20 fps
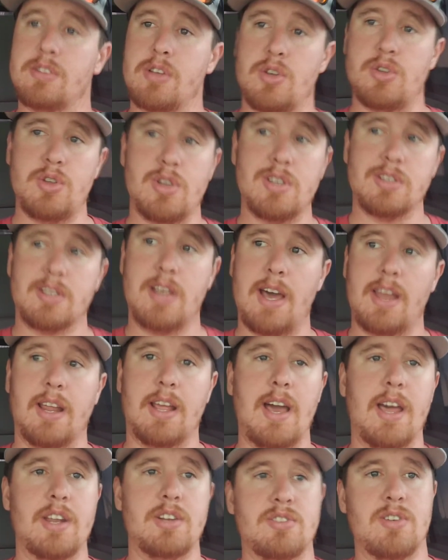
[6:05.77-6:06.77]
So you just got to
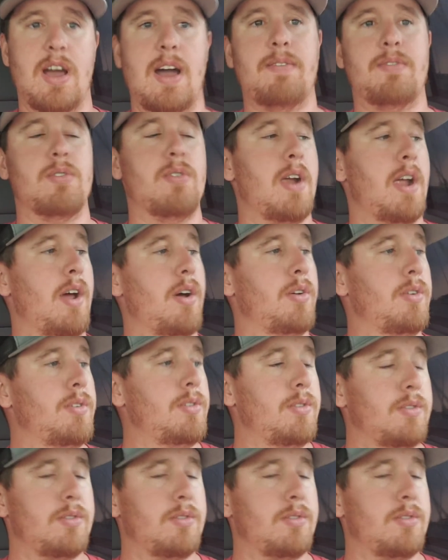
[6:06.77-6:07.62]
kind of drive around.